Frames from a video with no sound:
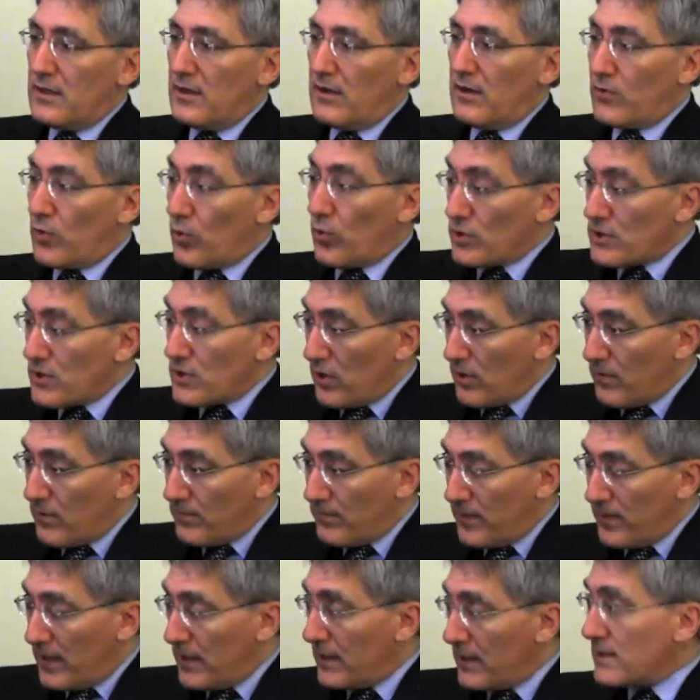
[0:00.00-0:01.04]
of course, our
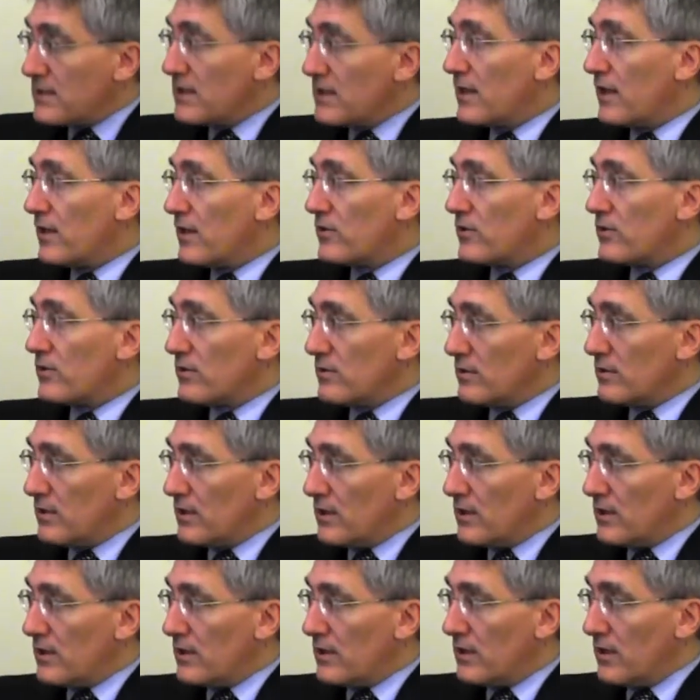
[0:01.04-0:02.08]
fighting together
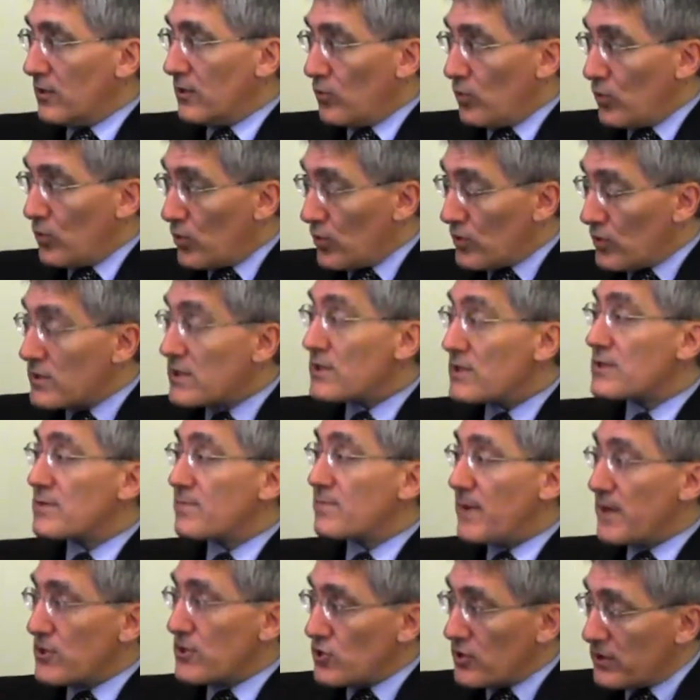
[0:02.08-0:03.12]
uh, in wars,
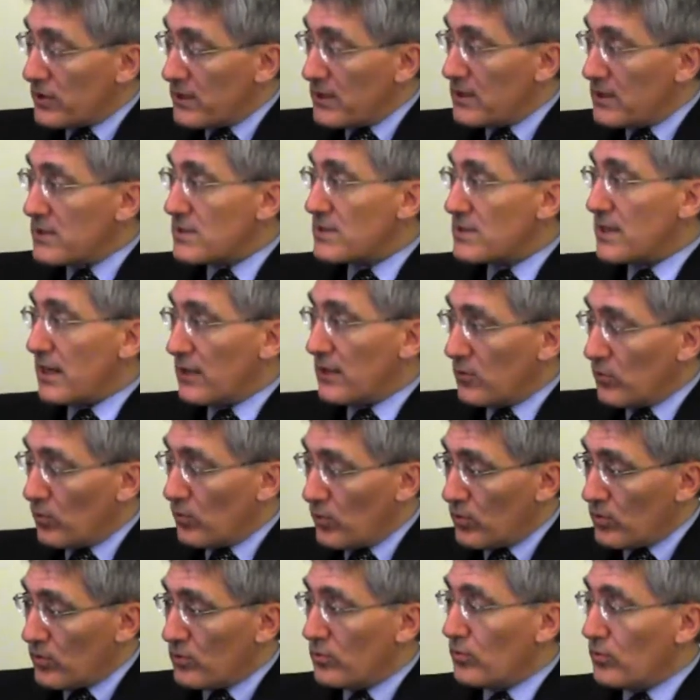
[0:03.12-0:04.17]
especially the Second
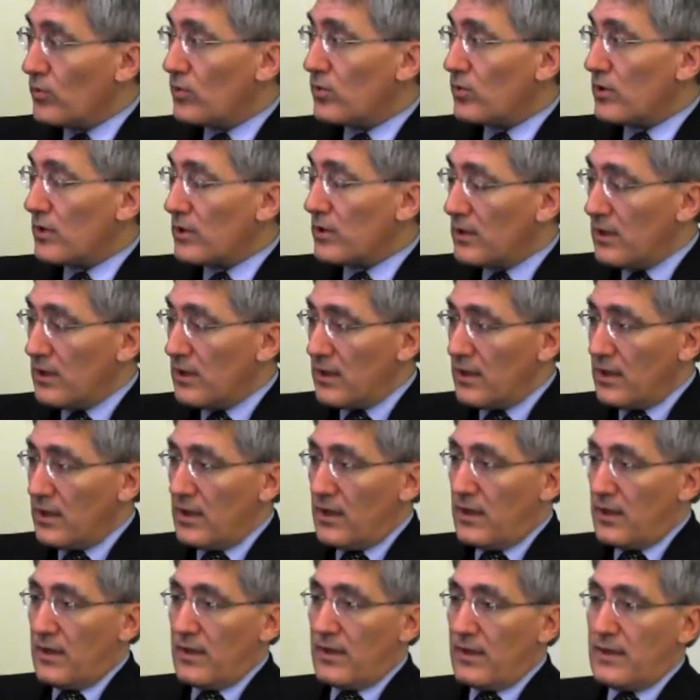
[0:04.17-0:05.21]
World War,
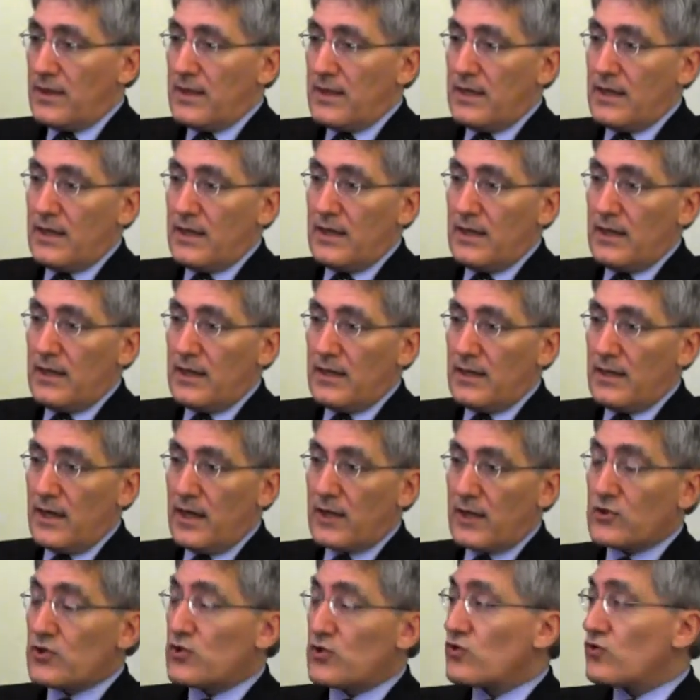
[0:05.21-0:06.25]
the
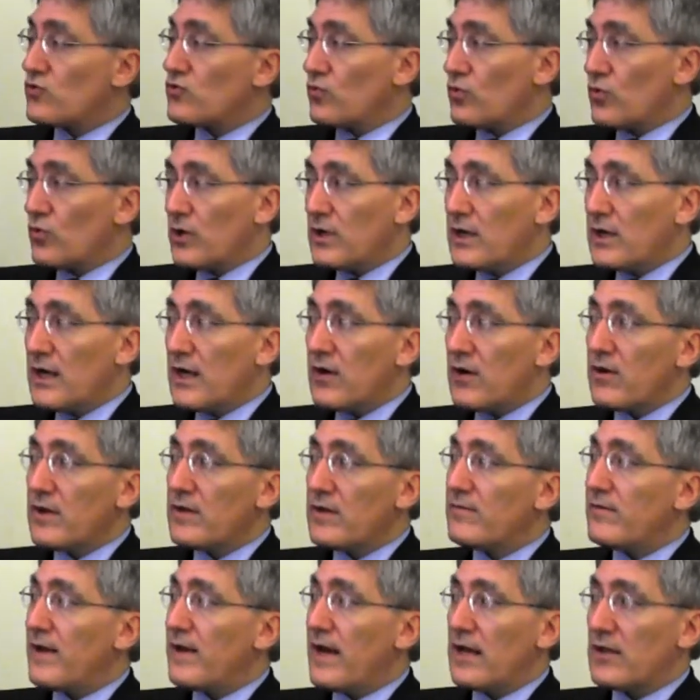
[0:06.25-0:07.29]

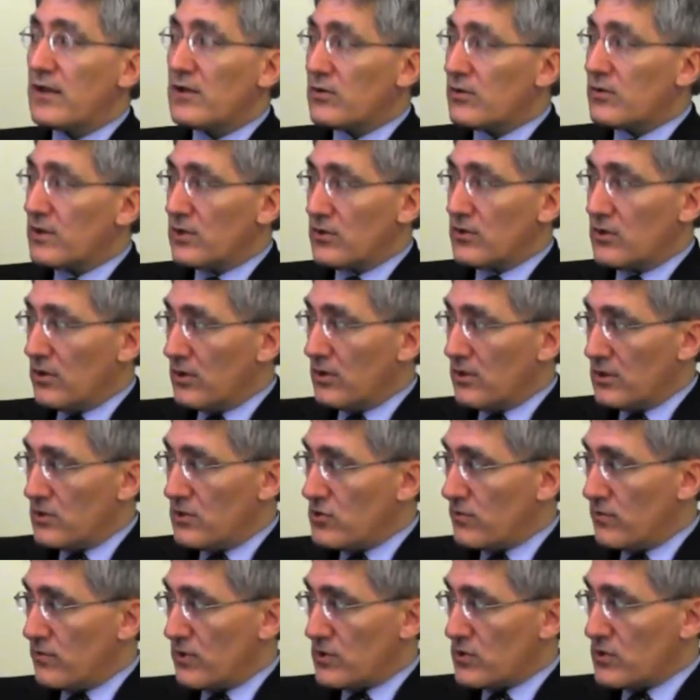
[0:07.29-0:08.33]
extraordinary valor and
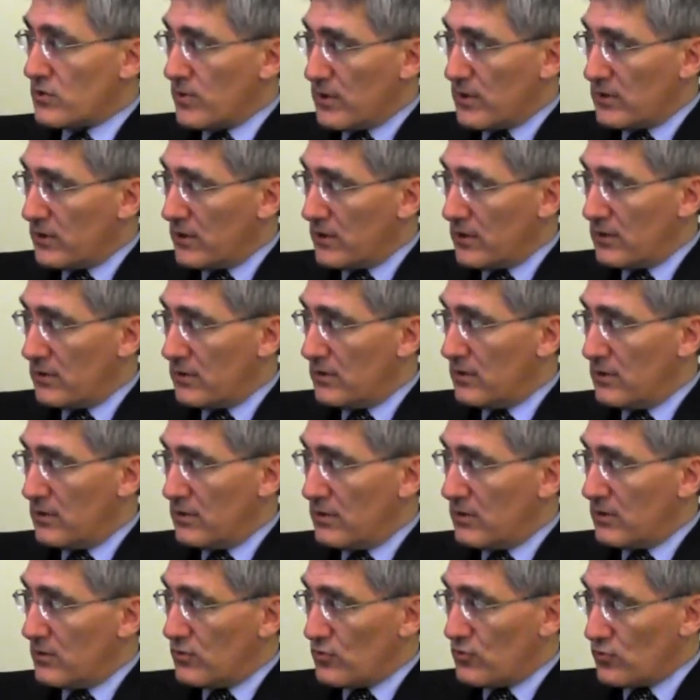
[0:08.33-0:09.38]
courage of Australian
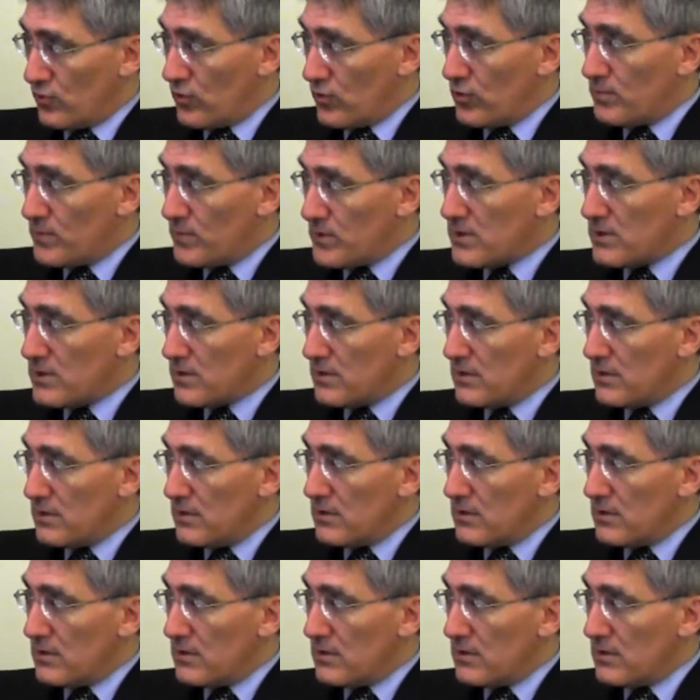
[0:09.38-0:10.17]
troops